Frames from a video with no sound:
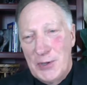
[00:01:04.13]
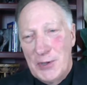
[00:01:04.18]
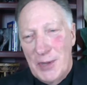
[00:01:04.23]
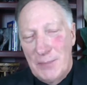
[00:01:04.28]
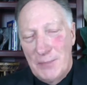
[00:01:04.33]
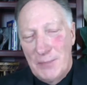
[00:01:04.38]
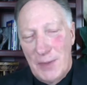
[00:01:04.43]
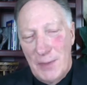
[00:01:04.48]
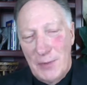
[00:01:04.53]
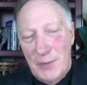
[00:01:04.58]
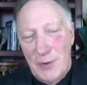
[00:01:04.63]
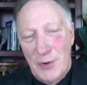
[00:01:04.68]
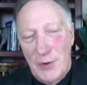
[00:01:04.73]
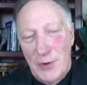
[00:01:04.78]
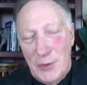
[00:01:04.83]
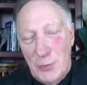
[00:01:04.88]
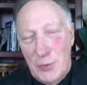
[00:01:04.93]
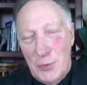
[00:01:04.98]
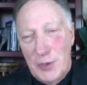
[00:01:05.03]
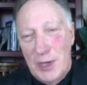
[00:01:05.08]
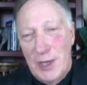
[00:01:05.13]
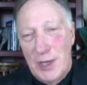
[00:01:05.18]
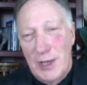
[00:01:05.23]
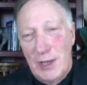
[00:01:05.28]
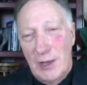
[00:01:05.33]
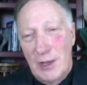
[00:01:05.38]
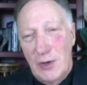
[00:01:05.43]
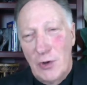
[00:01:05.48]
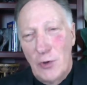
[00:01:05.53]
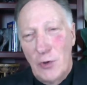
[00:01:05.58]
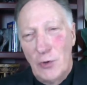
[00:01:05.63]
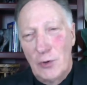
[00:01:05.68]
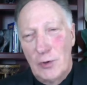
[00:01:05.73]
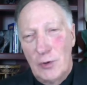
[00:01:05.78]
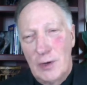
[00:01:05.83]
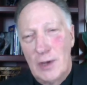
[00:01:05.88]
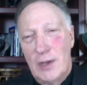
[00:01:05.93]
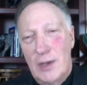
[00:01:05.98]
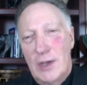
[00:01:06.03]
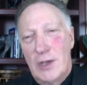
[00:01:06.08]
I'm curious. We're getting a
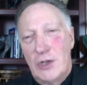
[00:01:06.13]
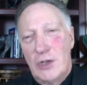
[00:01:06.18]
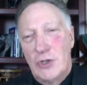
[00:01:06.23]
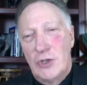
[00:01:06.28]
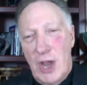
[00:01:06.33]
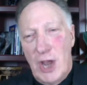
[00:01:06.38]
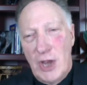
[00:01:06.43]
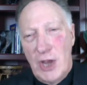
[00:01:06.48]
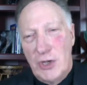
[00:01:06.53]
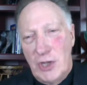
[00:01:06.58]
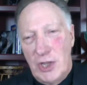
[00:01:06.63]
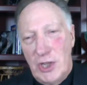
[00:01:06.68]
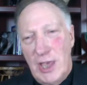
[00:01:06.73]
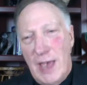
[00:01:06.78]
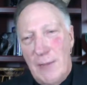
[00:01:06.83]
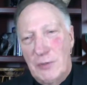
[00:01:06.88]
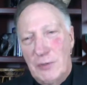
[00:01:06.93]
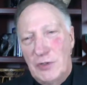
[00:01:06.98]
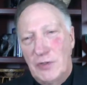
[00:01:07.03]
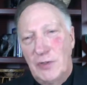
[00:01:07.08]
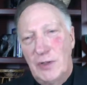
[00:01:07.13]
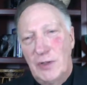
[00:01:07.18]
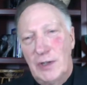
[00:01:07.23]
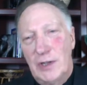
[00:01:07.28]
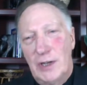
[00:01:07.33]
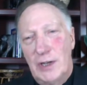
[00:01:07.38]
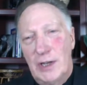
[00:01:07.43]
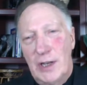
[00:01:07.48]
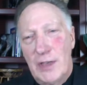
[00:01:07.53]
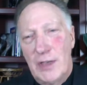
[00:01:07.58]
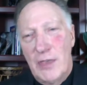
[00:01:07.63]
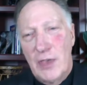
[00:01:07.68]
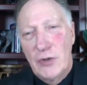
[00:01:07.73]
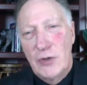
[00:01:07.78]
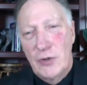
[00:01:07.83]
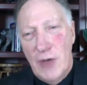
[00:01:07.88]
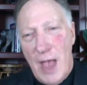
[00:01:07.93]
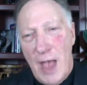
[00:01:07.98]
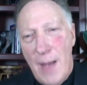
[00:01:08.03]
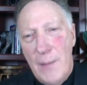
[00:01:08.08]
cooler change in the atmosphere. Things
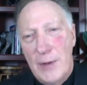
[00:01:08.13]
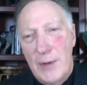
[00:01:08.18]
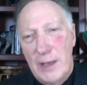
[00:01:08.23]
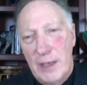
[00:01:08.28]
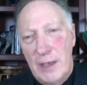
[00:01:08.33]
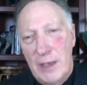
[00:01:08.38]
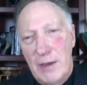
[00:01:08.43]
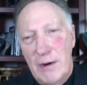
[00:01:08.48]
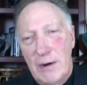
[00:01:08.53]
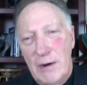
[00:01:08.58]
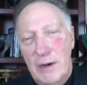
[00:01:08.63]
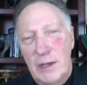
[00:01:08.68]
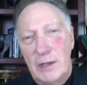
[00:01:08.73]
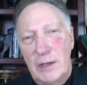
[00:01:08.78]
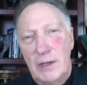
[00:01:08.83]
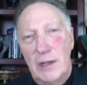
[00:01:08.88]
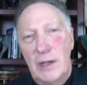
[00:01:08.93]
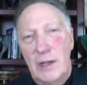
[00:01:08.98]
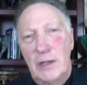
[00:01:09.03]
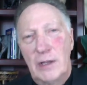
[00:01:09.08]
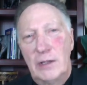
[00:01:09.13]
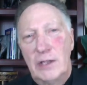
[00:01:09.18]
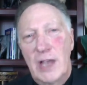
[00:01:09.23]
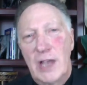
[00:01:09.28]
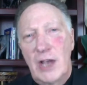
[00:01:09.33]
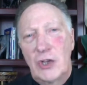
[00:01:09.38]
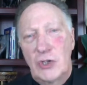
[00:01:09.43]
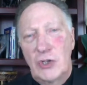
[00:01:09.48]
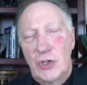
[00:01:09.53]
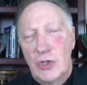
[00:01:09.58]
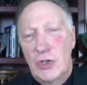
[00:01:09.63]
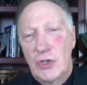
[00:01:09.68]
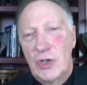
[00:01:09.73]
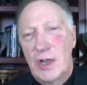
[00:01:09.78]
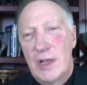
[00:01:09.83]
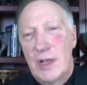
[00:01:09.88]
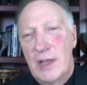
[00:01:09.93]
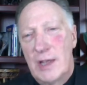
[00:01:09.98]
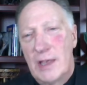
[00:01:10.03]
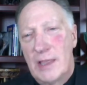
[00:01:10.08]
are happening here in Texas
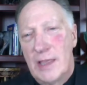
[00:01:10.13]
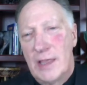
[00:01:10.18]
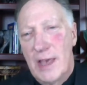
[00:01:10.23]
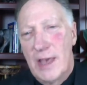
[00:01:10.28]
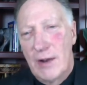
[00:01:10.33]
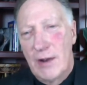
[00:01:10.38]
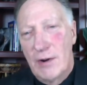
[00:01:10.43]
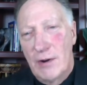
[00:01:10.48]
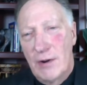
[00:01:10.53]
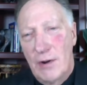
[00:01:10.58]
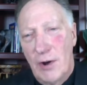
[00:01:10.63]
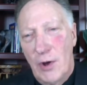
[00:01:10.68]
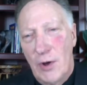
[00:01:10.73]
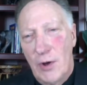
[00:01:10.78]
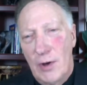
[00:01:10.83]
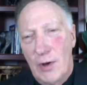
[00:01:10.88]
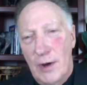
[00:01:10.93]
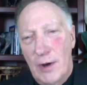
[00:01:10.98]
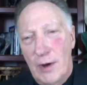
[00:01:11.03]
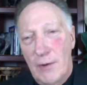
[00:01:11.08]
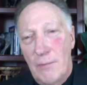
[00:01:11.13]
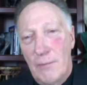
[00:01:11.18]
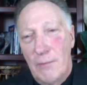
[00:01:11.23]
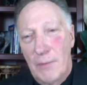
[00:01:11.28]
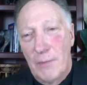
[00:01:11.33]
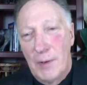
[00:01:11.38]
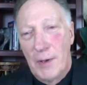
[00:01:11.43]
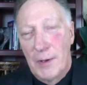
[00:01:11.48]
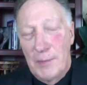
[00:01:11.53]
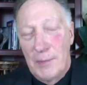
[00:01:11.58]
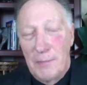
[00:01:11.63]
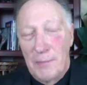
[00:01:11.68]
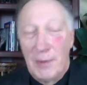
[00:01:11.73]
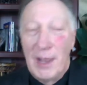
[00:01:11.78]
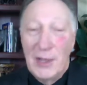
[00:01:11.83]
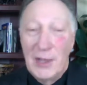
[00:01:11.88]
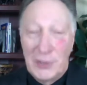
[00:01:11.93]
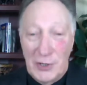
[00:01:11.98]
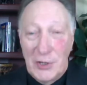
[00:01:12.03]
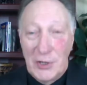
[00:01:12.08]
that are
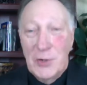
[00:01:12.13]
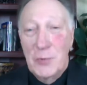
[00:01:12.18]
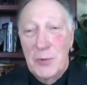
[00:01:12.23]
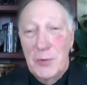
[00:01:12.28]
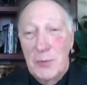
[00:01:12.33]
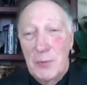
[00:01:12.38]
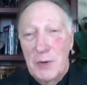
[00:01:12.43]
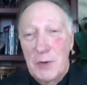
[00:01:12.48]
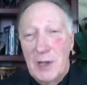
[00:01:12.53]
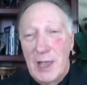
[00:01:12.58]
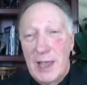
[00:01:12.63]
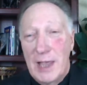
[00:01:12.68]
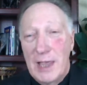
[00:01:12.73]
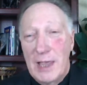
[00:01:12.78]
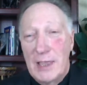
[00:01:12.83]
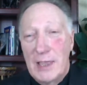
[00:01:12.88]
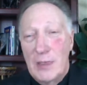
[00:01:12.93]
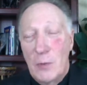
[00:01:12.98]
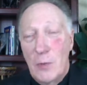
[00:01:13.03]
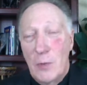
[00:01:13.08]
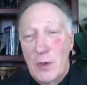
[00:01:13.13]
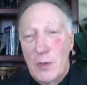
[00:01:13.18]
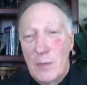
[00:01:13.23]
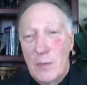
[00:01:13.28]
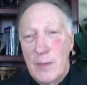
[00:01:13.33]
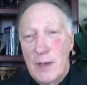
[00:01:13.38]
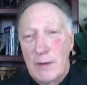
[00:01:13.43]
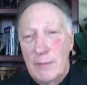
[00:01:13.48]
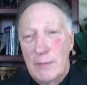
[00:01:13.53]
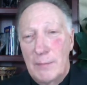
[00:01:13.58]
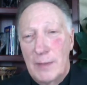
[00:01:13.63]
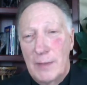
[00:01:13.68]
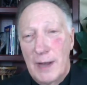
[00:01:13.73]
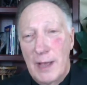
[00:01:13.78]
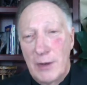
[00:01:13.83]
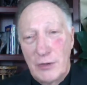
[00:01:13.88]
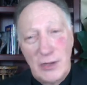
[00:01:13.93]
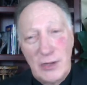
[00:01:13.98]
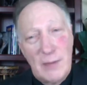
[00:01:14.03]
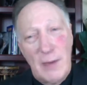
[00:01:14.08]
pleasant. We're liking the weather better. But I
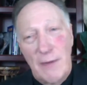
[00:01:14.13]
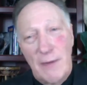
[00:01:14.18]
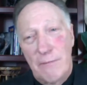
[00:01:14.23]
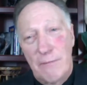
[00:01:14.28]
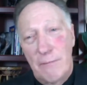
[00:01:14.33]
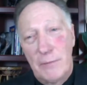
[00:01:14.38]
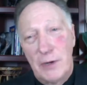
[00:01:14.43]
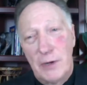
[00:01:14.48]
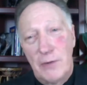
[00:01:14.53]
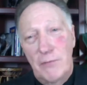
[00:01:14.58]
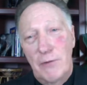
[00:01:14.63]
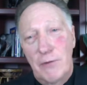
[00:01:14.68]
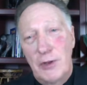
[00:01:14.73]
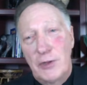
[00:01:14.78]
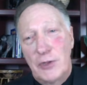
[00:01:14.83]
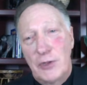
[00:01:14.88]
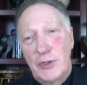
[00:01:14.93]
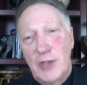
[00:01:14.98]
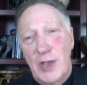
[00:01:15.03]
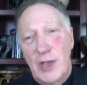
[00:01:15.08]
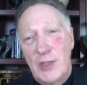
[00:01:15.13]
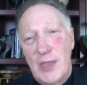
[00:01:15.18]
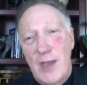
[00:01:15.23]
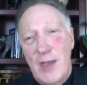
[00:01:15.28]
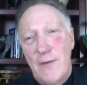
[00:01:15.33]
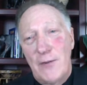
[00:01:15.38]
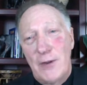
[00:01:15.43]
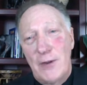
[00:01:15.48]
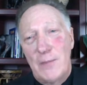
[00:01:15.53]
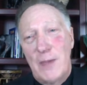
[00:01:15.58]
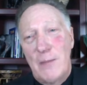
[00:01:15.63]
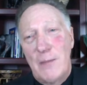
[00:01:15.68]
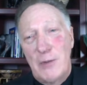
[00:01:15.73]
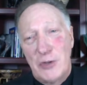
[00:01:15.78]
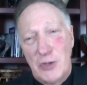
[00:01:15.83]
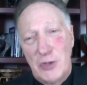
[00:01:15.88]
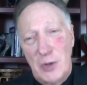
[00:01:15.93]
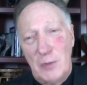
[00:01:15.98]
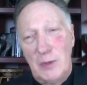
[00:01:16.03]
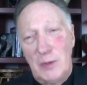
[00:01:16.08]
understand my dear friends in South Africa may be
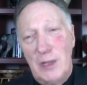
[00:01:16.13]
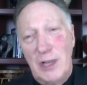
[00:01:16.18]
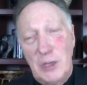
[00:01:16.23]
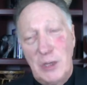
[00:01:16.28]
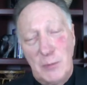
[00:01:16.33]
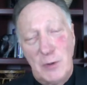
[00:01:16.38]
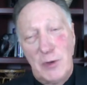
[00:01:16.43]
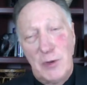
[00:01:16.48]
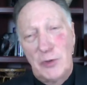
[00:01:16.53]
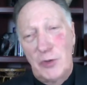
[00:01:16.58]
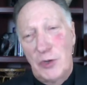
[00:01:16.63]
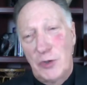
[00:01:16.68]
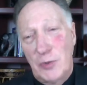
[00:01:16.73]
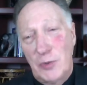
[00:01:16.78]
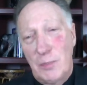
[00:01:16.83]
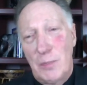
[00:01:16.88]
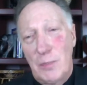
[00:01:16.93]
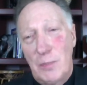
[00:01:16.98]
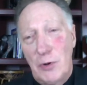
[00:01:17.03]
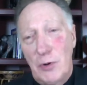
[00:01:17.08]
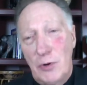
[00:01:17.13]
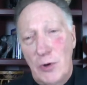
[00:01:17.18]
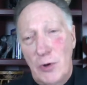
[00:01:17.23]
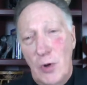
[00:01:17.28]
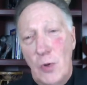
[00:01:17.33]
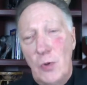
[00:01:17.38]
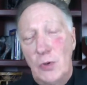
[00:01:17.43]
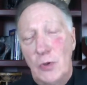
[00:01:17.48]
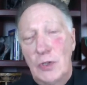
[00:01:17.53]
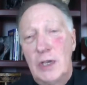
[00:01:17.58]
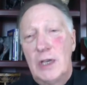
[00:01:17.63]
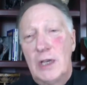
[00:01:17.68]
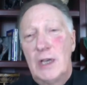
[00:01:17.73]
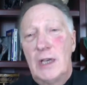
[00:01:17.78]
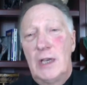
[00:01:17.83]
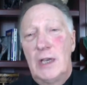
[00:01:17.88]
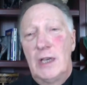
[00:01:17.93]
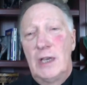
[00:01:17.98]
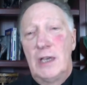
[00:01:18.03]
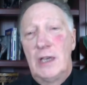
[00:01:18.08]
still experiencing some bitter cold
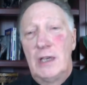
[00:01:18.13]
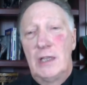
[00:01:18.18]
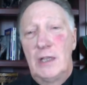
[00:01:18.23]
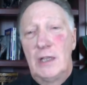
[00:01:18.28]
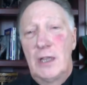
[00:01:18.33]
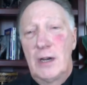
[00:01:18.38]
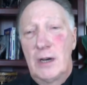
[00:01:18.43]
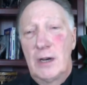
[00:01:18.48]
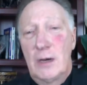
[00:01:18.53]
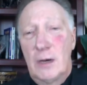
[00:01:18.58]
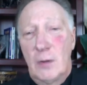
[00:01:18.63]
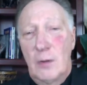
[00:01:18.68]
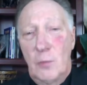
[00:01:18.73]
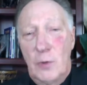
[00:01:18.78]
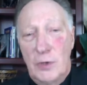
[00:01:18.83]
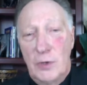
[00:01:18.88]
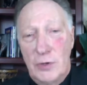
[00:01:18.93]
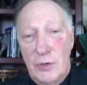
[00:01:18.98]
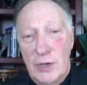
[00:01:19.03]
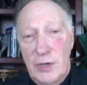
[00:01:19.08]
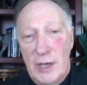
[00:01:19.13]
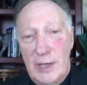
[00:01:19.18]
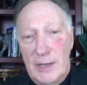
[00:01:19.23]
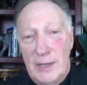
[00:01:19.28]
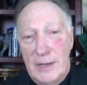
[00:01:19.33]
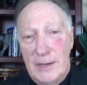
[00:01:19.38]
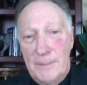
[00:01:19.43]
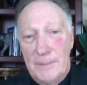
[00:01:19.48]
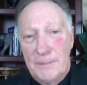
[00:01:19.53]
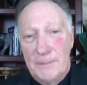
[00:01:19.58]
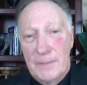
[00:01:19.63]
in their winter down there.